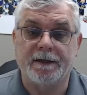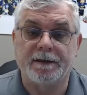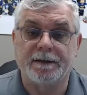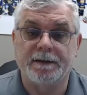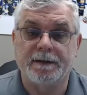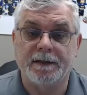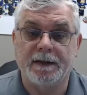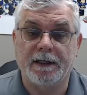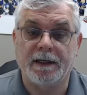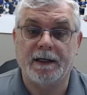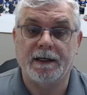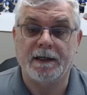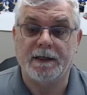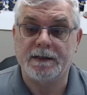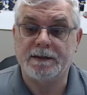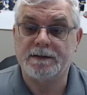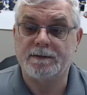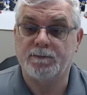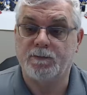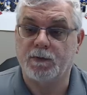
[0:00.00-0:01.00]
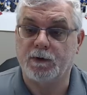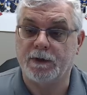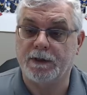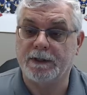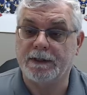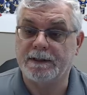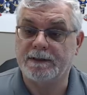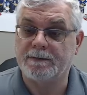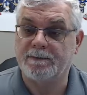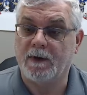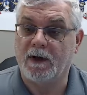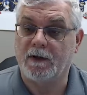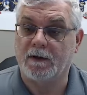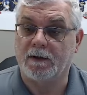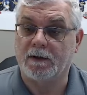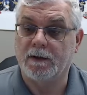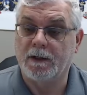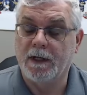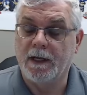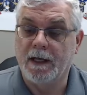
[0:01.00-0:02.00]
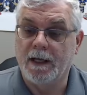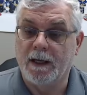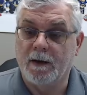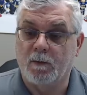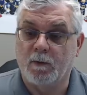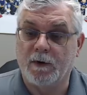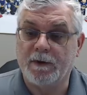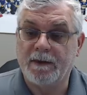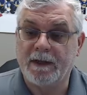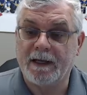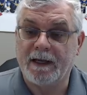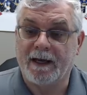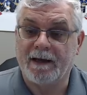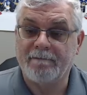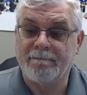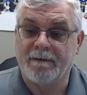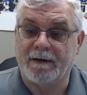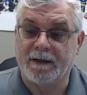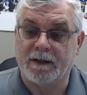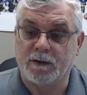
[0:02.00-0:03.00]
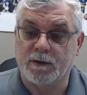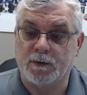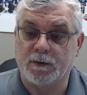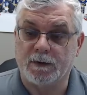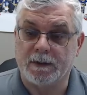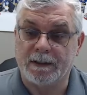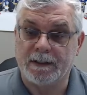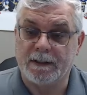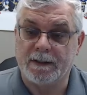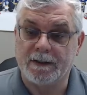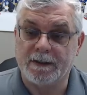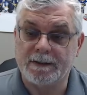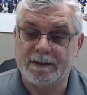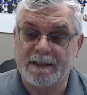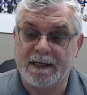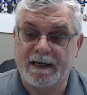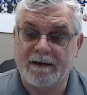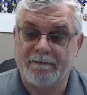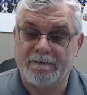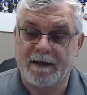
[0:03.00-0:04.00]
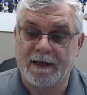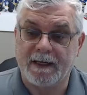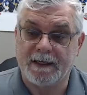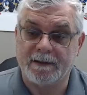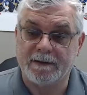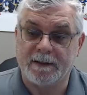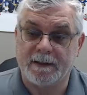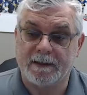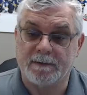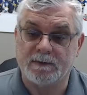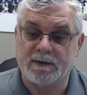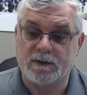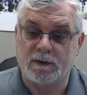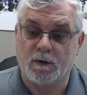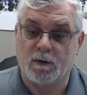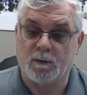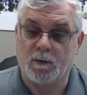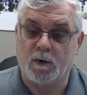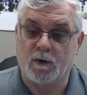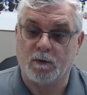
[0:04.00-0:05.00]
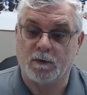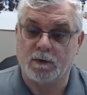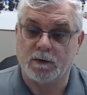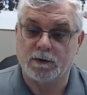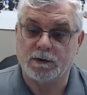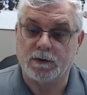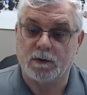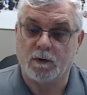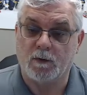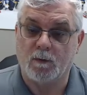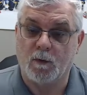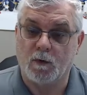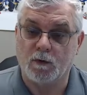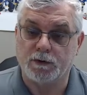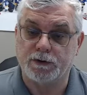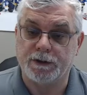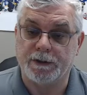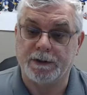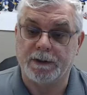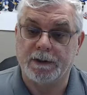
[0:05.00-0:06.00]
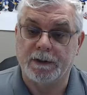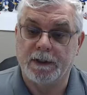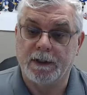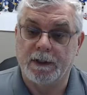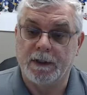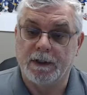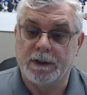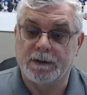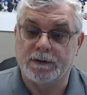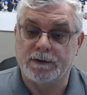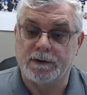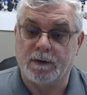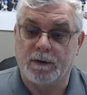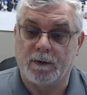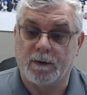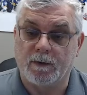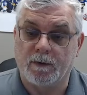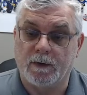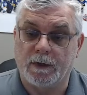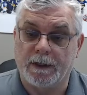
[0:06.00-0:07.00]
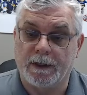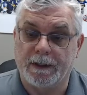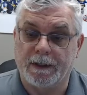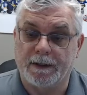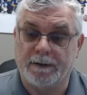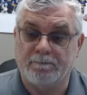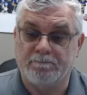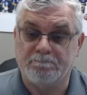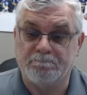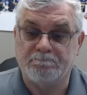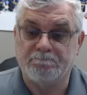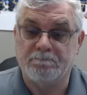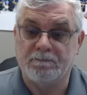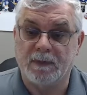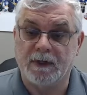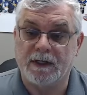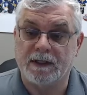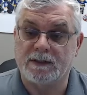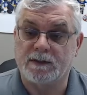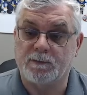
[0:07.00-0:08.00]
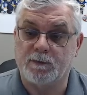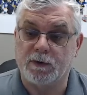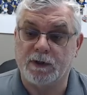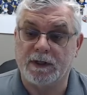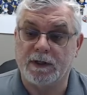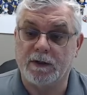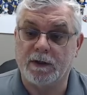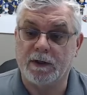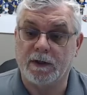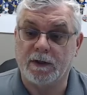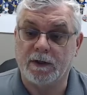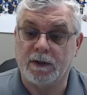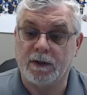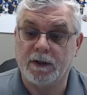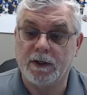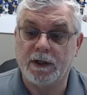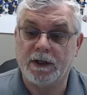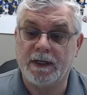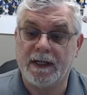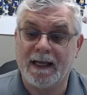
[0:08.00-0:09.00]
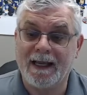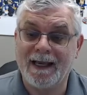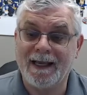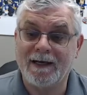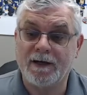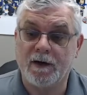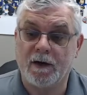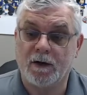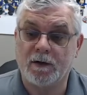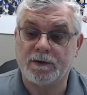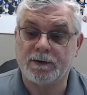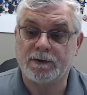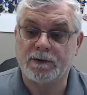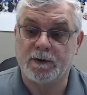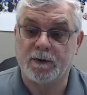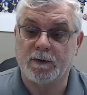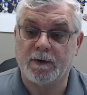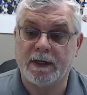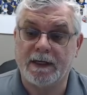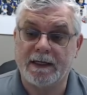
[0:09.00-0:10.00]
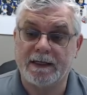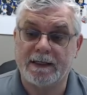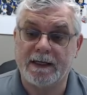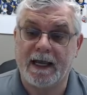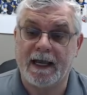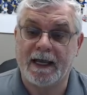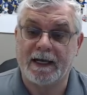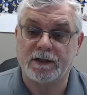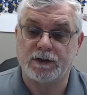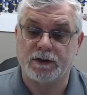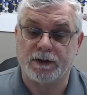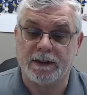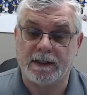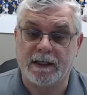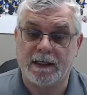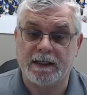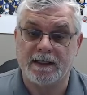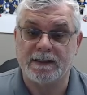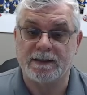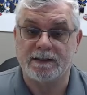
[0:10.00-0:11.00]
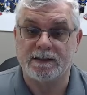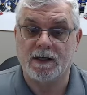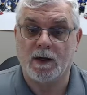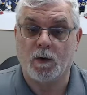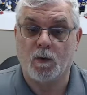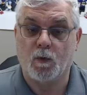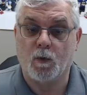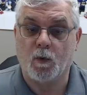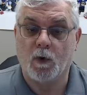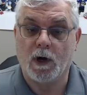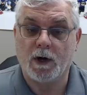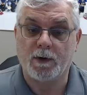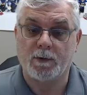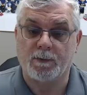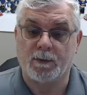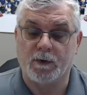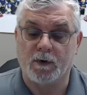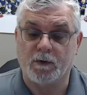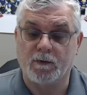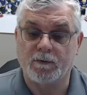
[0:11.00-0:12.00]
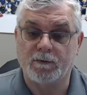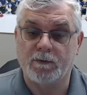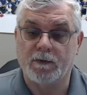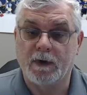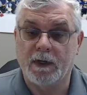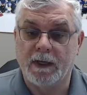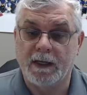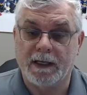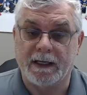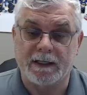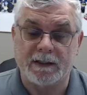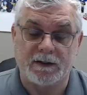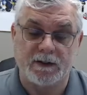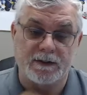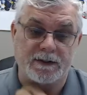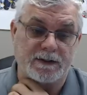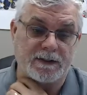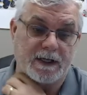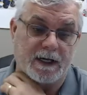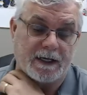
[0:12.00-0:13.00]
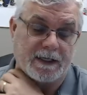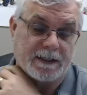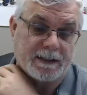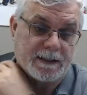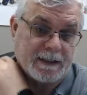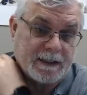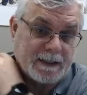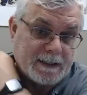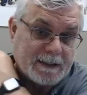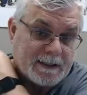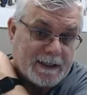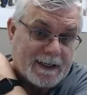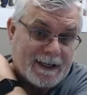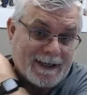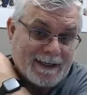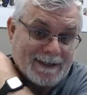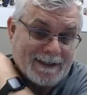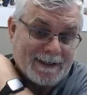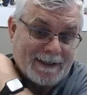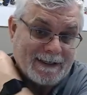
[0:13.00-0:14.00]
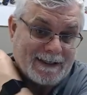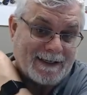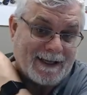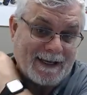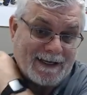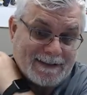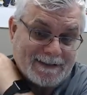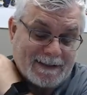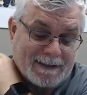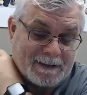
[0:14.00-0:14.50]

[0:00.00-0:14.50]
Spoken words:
it is pretty small. One thing I find cool, it does have 8 times slow motion, so it's pretty good, and also it actually is waterproof. It does not need any casing.